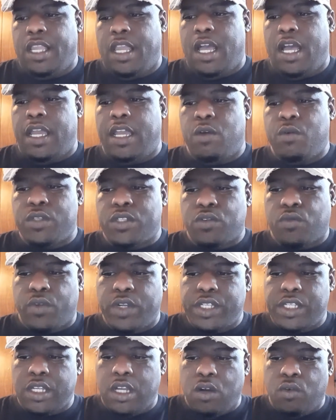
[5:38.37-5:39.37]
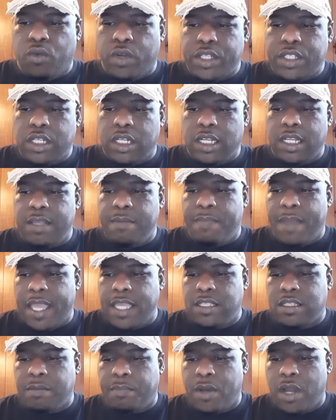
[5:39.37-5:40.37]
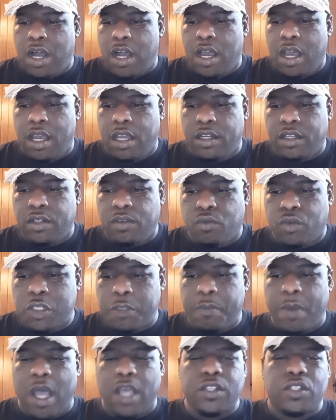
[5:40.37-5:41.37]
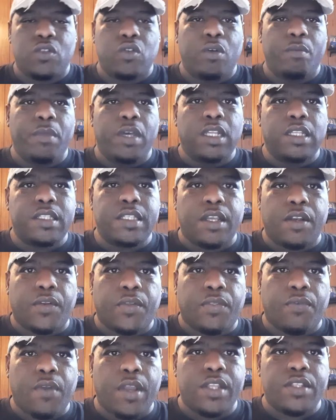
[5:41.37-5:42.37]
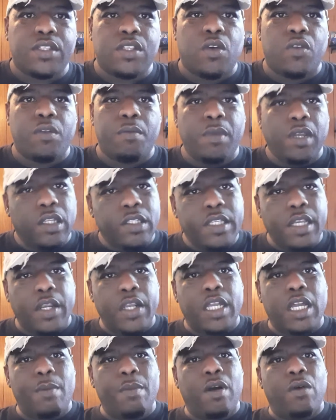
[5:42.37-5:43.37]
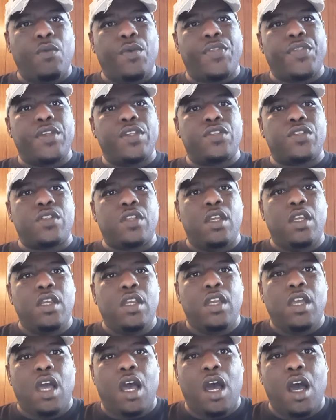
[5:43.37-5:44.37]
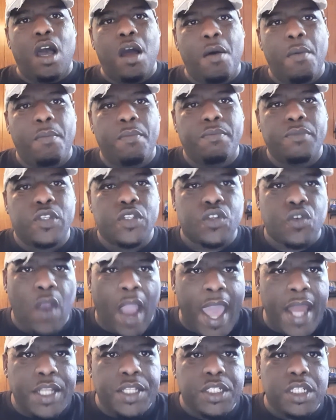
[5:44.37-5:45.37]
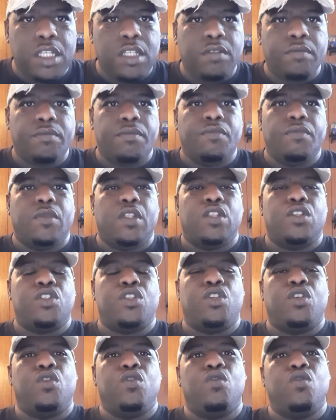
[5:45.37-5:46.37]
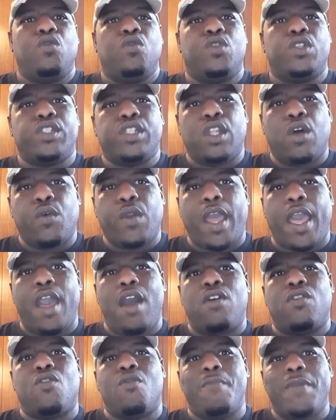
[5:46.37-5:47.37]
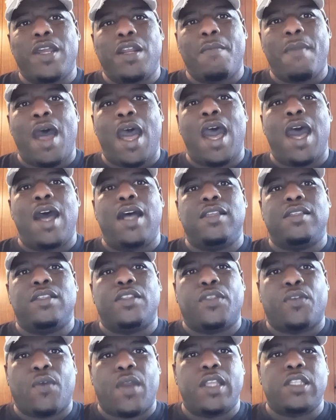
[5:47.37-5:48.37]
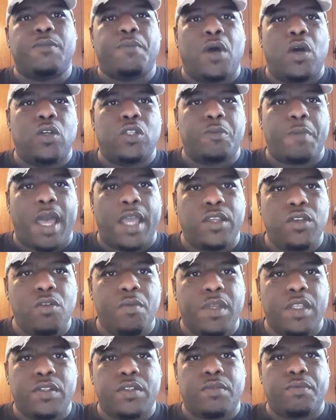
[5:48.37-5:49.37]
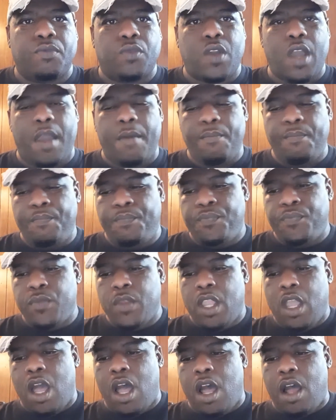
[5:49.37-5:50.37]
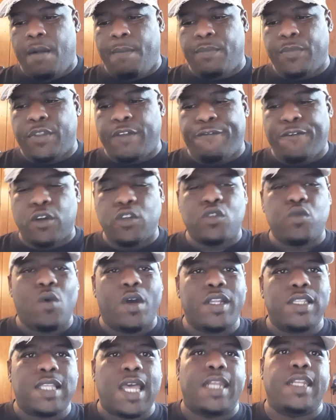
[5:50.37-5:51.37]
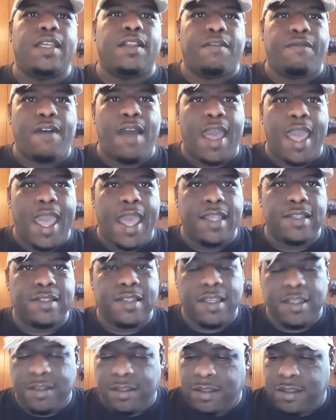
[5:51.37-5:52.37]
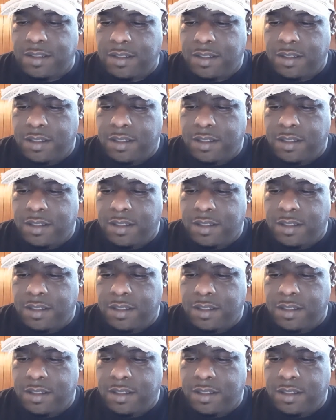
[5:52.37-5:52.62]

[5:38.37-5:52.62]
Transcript: It was originally based upon response to a military threat. So the military come up with this strategy to slow down or minimize threats posed by humans. Okay. The first one is identify assets.